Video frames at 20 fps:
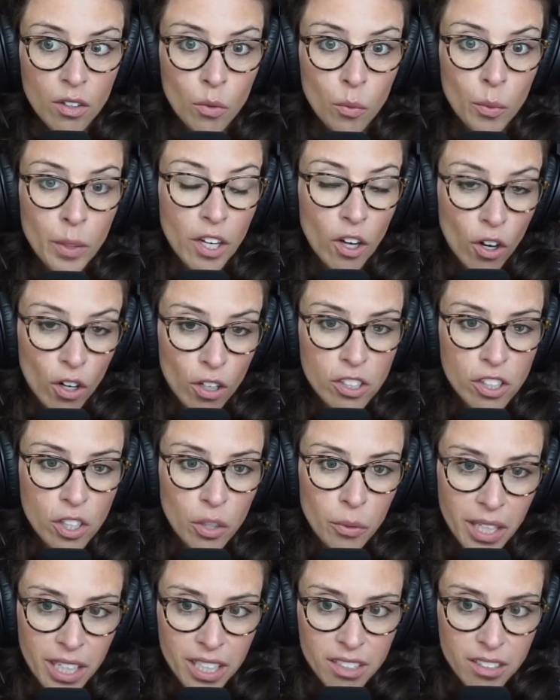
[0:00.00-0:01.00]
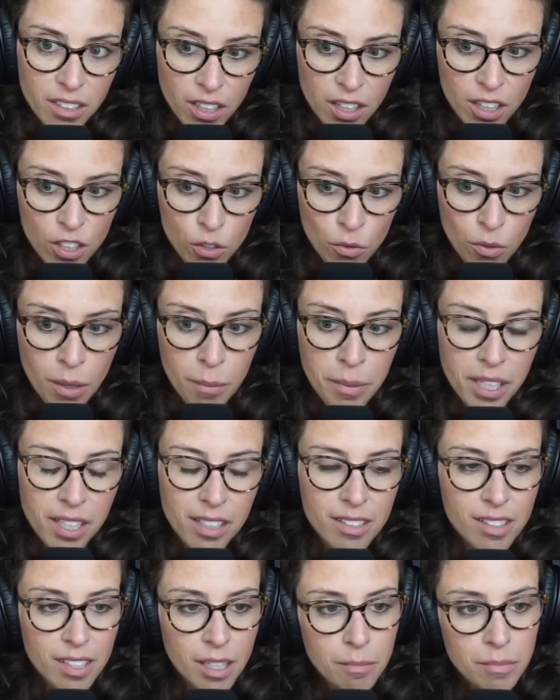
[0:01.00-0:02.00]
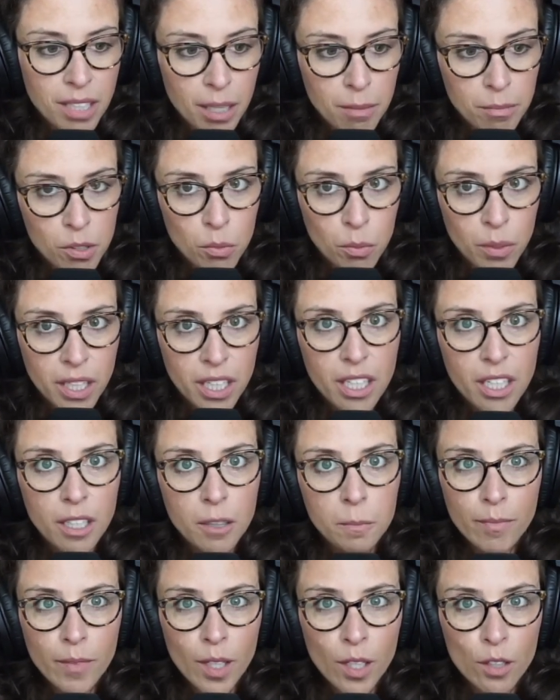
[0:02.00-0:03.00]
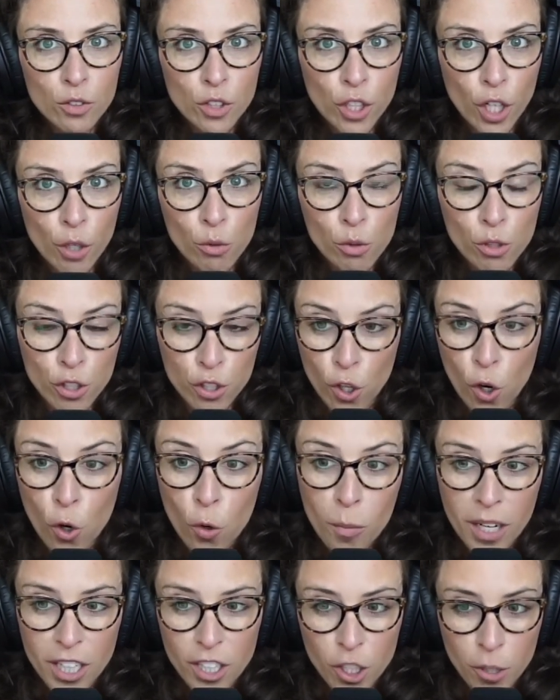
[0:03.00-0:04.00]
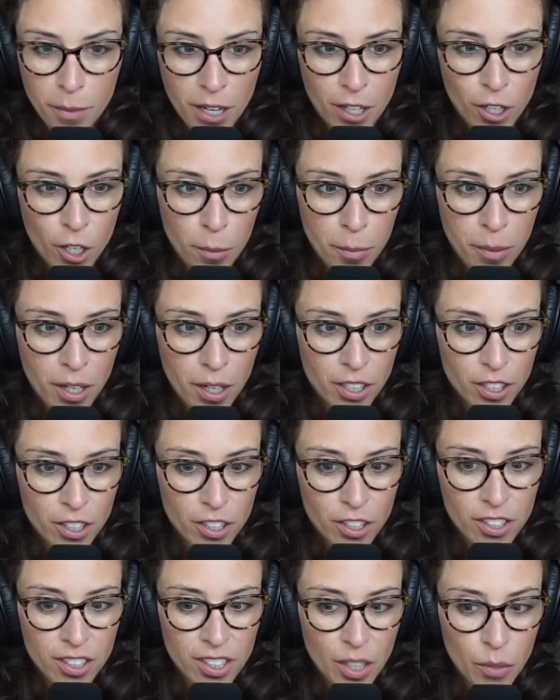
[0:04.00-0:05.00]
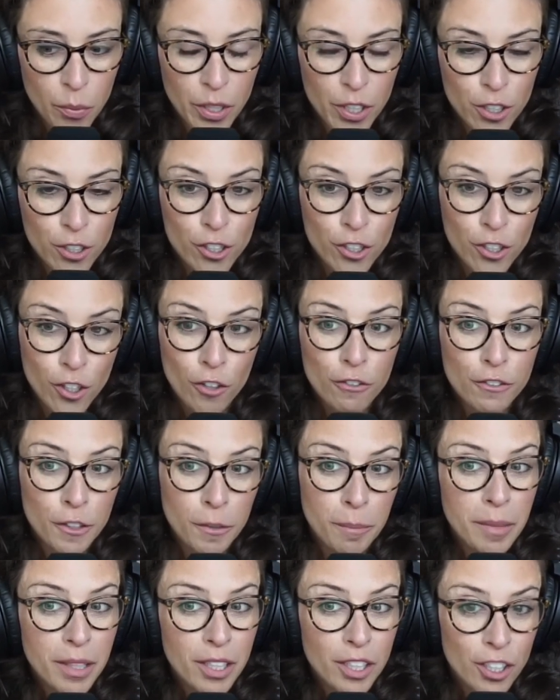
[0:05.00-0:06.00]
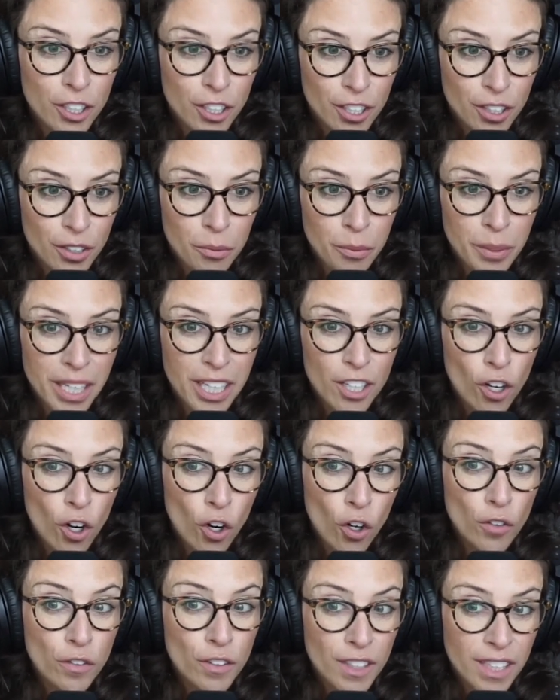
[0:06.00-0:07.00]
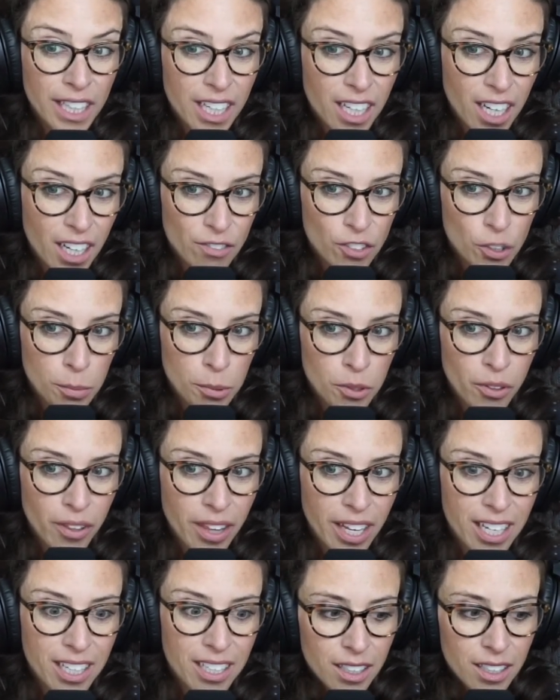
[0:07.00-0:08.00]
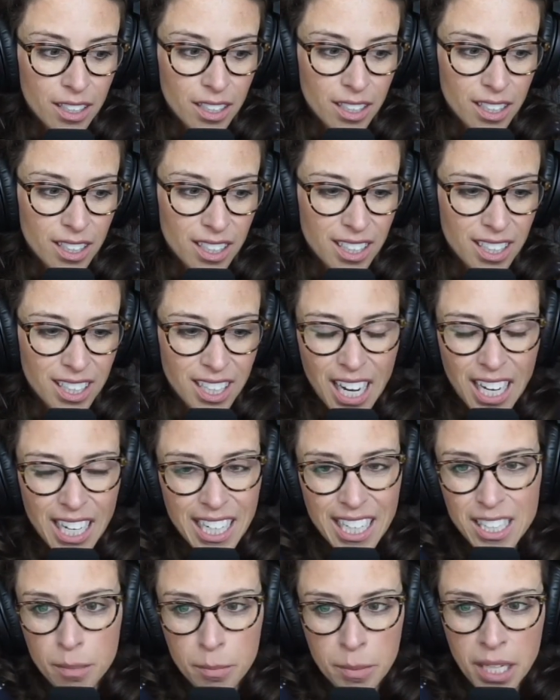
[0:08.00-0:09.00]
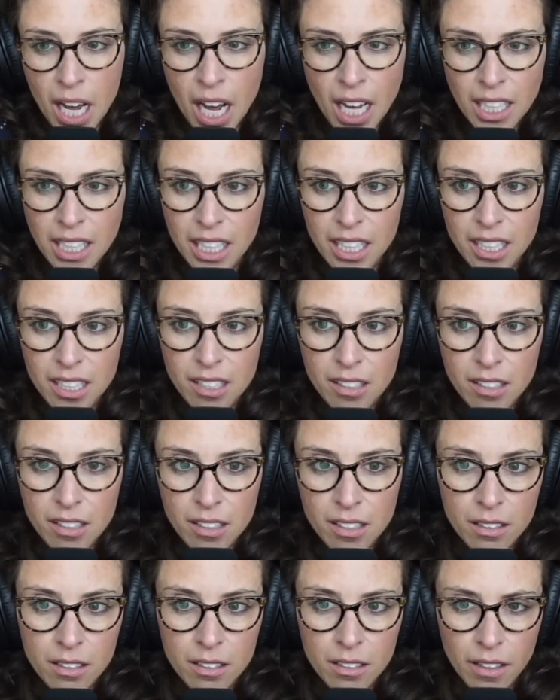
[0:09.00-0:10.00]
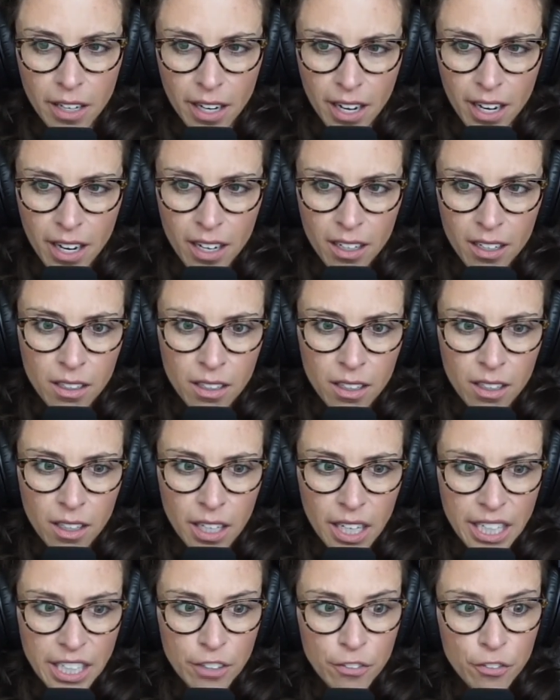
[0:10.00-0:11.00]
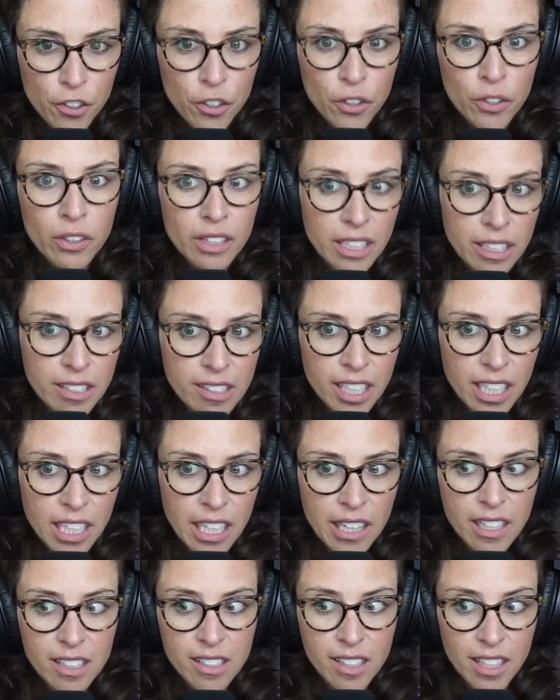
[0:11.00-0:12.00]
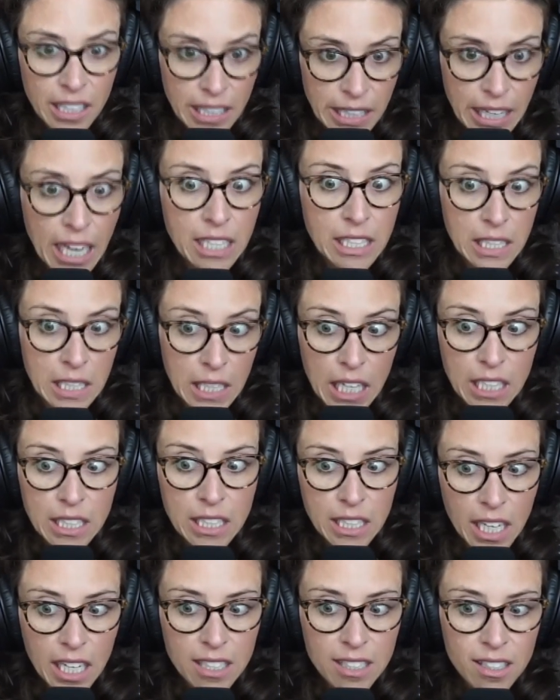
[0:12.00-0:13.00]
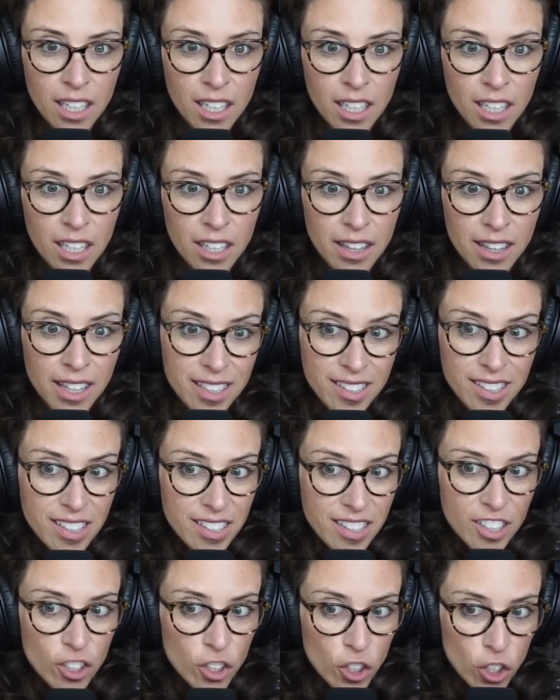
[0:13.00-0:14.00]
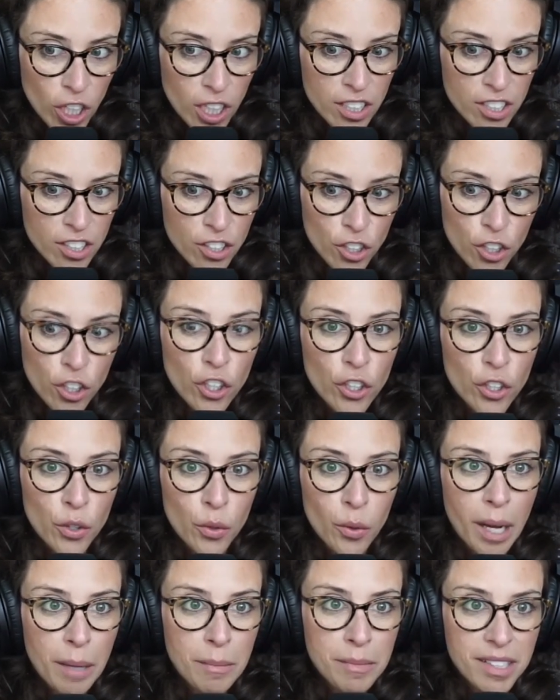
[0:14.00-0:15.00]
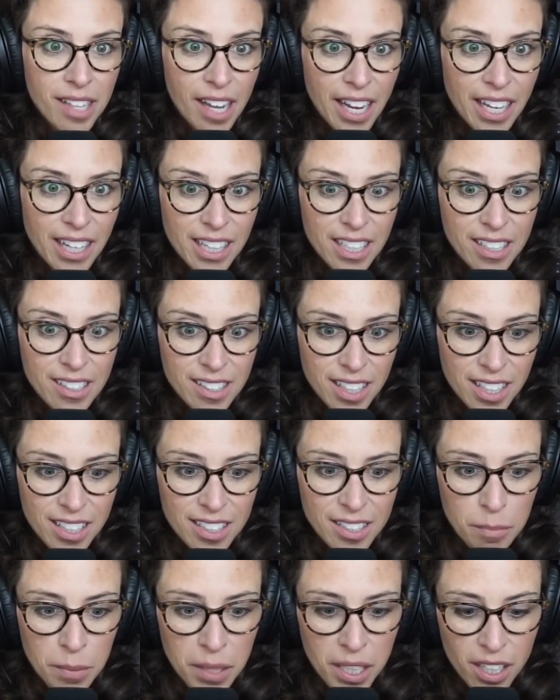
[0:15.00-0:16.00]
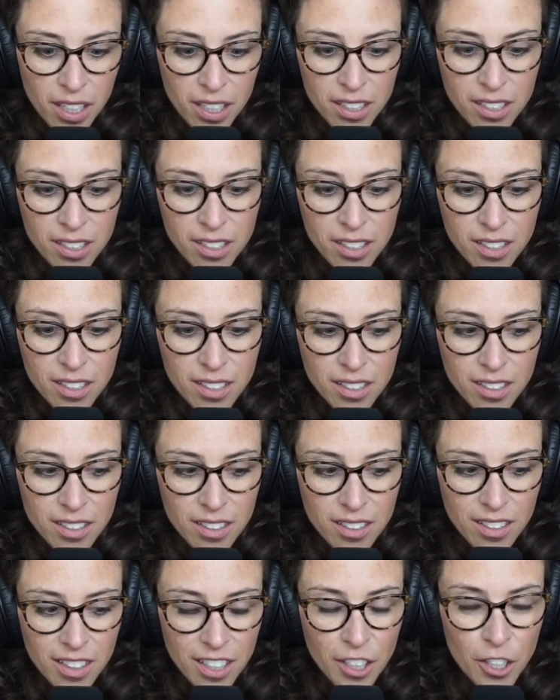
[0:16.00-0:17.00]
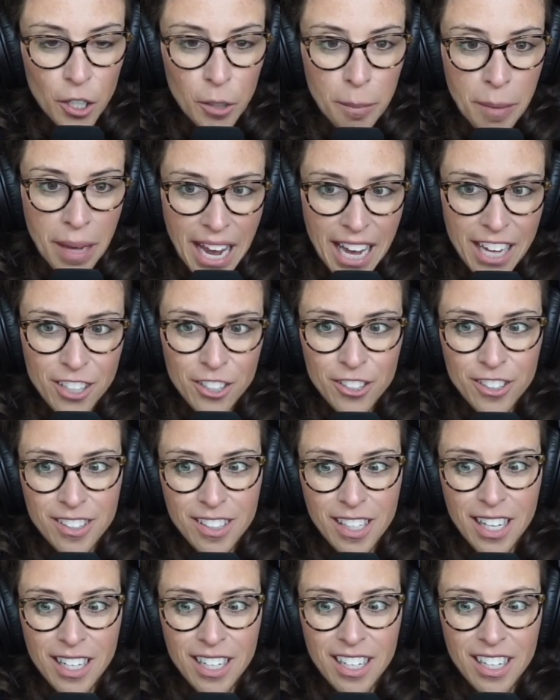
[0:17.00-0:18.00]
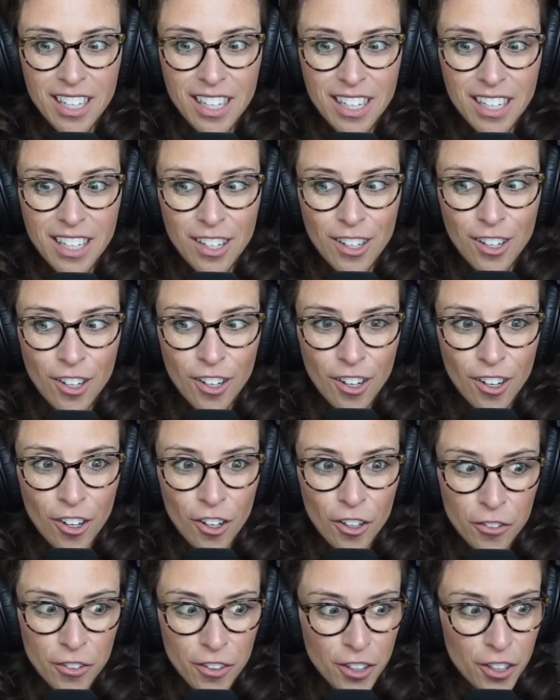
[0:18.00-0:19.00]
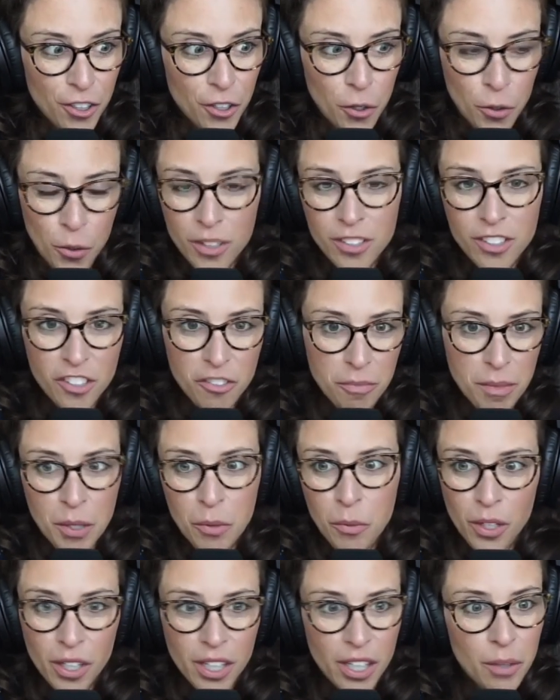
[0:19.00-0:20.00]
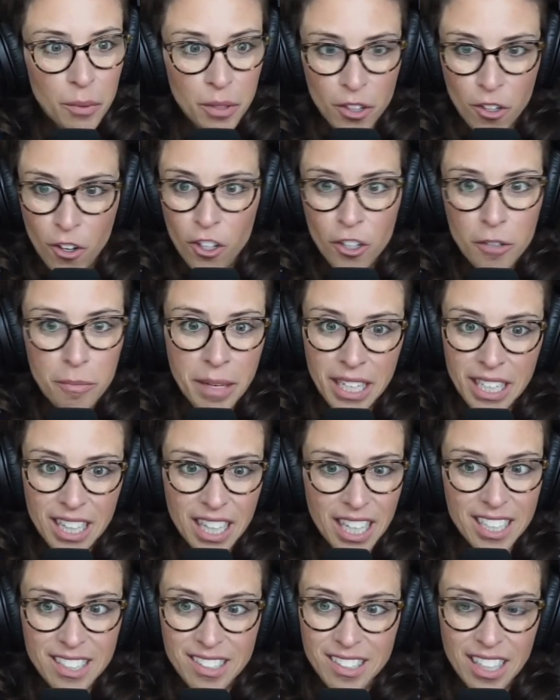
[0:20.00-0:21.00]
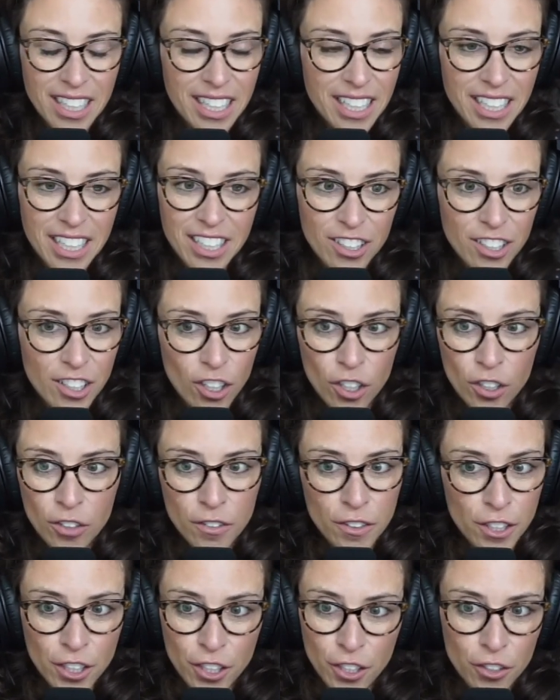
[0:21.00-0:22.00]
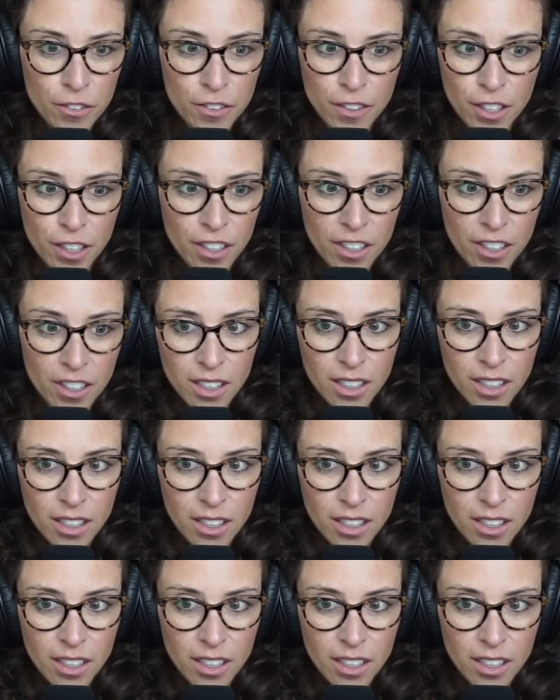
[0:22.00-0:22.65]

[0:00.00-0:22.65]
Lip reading: We also get into this rut because sometimes we know so much about our partners and we are so familiar, we get overly comfortable that it kind of gets monotonous. Yeah. And if you're listening to this, like, yes, this isn't just you. I'm saying these things because there are patterns that over the course of me working with all my clients, I hear over and over.